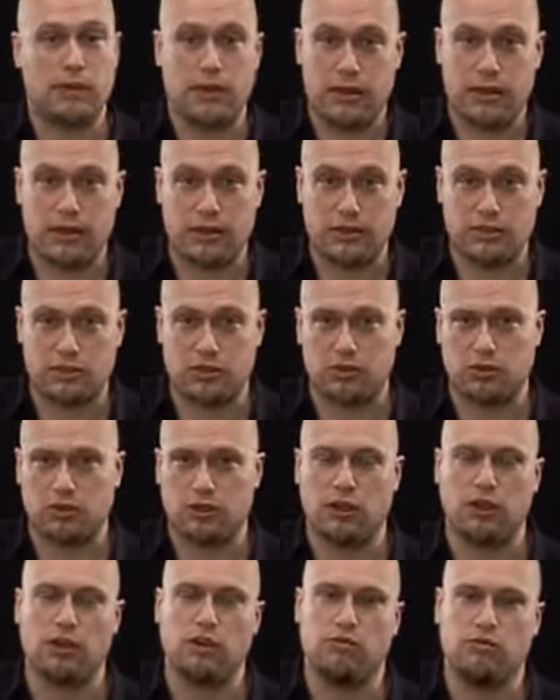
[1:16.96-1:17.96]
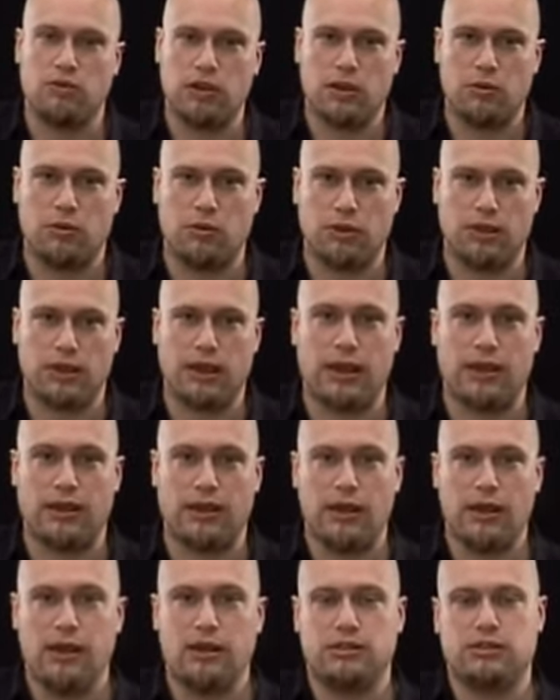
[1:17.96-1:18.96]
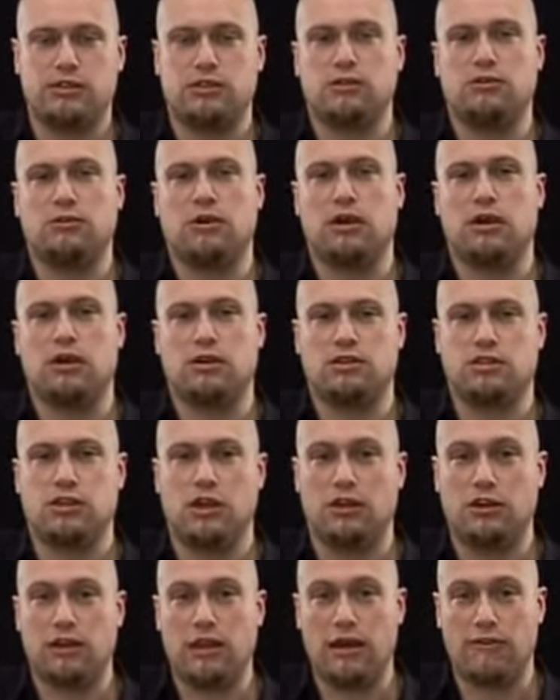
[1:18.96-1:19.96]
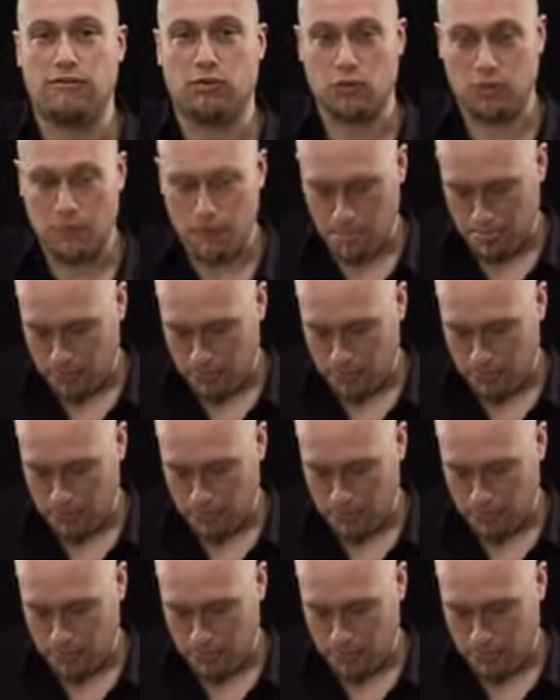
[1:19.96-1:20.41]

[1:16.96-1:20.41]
it is, or you really want to get to a certain level.